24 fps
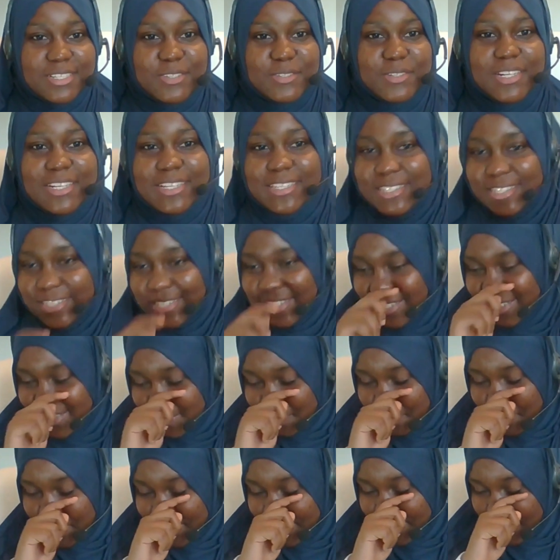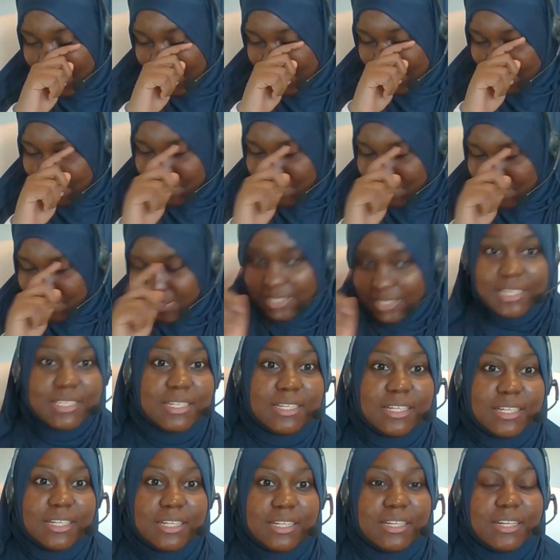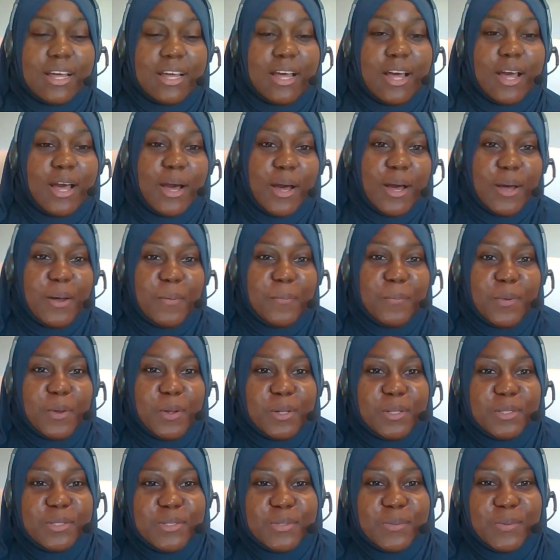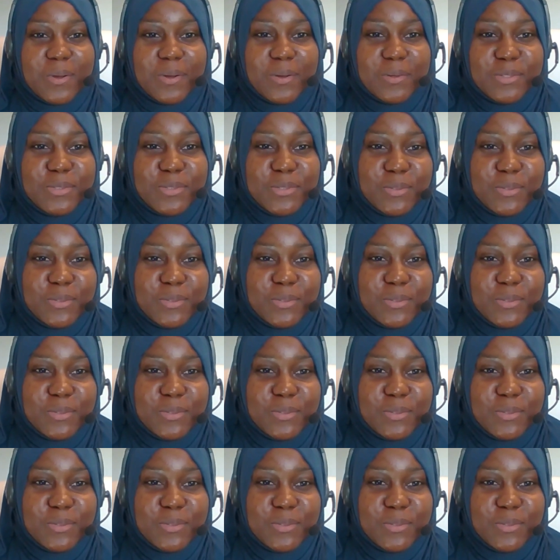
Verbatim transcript: So let's say somebody has been listening um, all to,